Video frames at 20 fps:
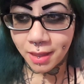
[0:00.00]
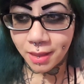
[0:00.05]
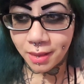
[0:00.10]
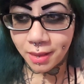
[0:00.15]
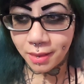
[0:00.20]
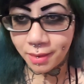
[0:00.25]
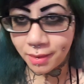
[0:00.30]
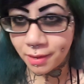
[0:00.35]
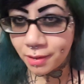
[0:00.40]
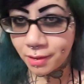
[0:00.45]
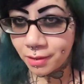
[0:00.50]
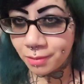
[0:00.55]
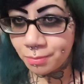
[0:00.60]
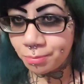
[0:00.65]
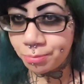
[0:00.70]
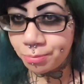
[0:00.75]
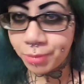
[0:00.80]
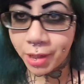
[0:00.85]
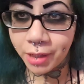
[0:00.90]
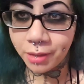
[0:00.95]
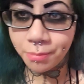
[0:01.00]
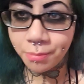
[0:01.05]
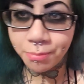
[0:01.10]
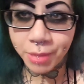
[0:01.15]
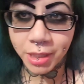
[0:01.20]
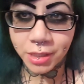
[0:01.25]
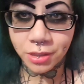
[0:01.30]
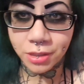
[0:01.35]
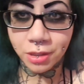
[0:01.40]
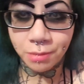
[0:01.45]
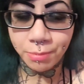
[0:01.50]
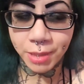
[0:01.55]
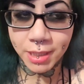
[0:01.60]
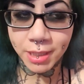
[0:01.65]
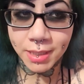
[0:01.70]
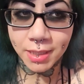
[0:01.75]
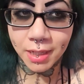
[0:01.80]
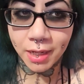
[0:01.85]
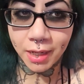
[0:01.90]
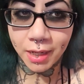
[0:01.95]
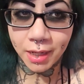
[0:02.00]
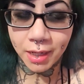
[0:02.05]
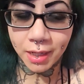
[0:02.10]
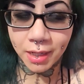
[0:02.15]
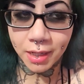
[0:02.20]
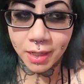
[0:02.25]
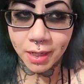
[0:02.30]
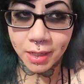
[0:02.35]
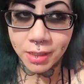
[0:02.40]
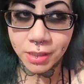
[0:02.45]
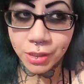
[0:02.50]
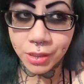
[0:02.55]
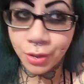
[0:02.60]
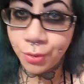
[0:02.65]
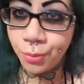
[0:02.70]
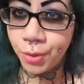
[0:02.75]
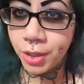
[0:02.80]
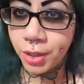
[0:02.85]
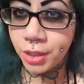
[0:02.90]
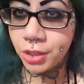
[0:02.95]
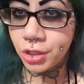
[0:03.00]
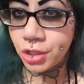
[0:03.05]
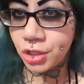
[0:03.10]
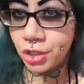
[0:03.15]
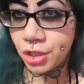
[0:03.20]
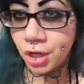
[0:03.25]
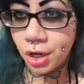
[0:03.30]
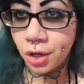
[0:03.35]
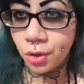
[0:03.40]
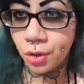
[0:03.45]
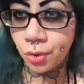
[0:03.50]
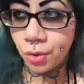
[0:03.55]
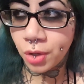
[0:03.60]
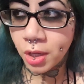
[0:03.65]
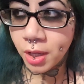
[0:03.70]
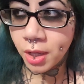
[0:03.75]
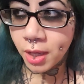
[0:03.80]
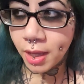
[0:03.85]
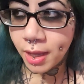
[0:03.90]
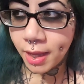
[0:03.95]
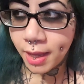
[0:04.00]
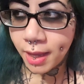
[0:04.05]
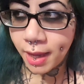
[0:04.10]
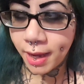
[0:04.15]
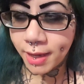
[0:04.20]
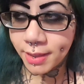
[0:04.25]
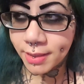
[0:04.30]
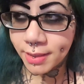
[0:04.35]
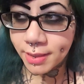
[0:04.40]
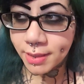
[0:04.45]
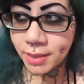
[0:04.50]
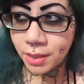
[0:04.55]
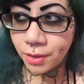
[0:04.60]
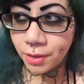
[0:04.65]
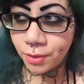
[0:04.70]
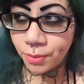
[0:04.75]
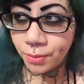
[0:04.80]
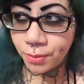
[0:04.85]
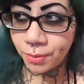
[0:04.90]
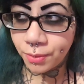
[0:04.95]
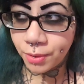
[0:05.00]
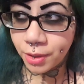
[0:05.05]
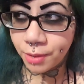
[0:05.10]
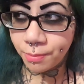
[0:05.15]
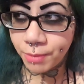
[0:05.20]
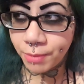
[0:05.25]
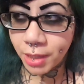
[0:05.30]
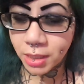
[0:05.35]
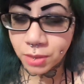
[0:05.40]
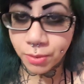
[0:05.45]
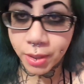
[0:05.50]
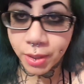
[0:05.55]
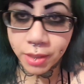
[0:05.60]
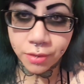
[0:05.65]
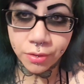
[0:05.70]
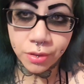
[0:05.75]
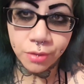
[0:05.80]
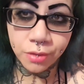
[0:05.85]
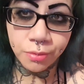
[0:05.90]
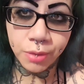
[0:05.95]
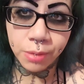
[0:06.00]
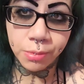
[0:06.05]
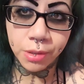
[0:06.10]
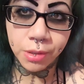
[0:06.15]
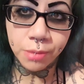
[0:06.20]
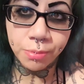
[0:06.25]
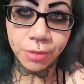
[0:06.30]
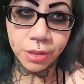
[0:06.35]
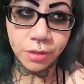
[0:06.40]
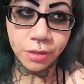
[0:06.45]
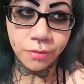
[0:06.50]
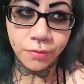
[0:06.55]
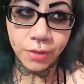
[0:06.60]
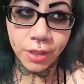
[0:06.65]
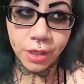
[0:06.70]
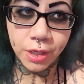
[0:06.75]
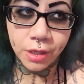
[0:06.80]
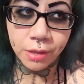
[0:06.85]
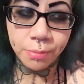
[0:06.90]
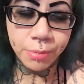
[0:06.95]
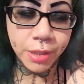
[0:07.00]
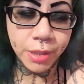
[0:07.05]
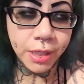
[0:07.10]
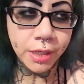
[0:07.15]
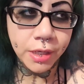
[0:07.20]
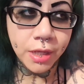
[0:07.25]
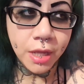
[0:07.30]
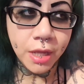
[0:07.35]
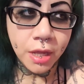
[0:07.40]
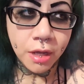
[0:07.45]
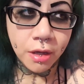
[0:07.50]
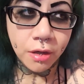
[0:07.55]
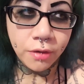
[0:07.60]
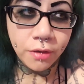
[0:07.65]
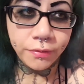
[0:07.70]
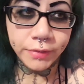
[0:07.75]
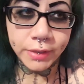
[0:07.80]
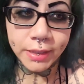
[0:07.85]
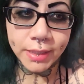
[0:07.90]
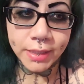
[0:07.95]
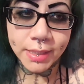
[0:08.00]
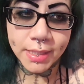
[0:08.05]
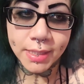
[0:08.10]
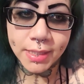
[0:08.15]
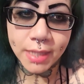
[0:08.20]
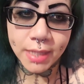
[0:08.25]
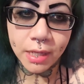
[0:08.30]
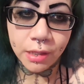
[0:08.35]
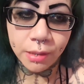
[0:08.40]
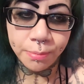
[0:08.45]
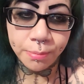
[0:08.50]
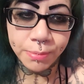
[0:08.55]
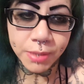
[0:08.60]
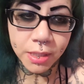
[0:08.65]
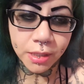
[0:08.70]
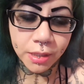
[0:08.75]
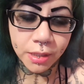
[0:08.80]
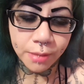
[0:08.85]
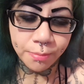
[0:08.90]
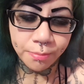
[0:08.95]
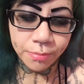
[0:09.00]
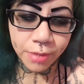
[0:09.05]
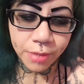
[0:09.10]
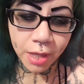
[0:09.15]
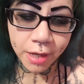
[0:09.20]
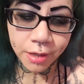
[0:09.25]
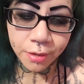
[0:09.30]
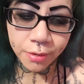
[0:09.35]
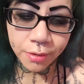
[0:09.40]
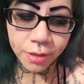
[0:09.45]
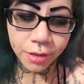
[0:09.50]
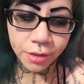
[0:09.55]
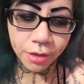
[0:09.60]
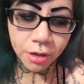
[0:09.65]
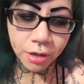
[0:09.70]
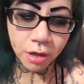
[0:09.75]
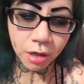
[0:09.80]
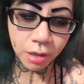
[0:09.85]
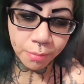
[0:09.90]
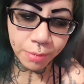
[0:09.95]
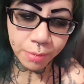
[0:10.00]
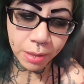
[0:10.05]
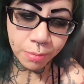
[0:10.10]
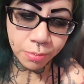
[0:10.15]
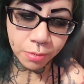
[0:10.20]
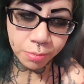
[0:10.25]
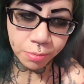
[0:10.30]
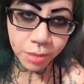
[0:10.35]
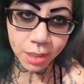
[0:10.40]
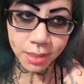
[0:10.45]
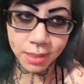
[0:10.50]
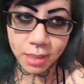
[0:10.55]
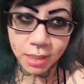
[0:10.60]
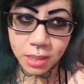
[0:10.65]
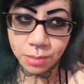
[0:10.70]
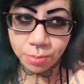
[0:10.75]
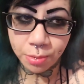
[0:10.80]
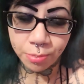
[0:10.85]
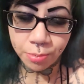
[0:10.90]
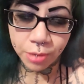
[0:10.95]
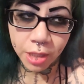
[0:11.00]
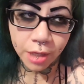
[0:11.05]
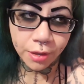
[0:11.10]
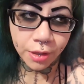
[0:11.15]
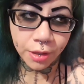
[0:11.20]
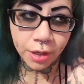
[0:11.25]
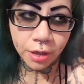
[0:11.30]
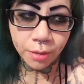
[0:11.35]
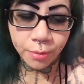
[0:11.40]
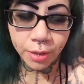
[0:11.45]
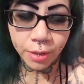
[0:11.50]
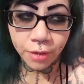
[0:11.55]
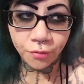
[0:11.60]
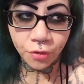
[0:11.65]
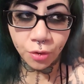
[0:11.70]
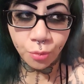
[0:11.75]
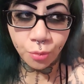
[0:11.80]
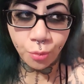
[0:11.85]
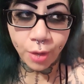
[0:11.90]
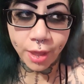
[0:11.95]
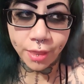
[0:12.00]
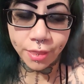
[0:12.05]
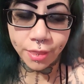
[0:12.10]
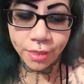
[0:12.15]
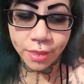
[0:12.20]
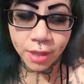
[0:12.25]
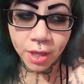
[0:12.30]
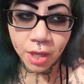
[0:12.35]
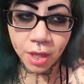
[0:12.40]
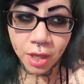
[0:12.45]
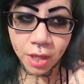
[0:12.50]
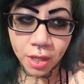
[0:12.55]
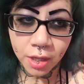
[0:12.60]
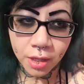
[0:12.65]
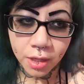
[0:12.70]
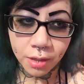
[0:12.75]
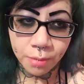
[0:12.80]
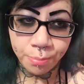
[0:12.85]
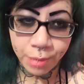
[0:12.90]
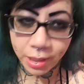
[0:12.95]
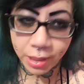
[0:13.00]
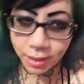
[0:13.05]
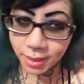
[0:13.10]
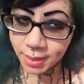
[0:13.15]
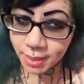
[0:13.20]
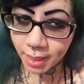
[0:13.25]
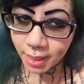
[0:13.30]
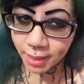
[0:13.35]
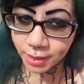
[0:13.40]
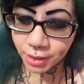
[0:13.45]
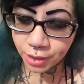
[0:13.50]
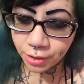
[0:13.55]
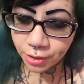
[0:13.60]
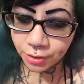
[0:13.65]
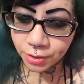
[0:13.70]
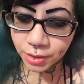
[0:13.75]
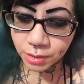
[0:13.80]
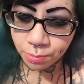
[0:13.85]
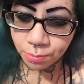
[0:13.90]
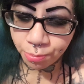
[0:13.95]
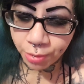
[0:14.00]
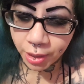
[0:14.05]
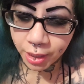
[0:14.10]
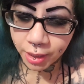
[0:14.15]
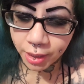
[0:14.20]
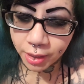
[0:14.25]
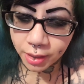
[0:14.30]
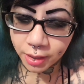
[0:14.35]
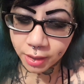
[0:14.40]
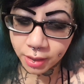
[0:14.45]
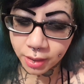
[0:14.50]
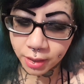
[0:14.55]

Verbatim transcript: the bottom bits or the bits that I don't want to show. And so that's why I don't know what I'm going to put in the video, but hopefully this has helped. I know that there are people, plus size people out there, whatever, with belly tattoos, but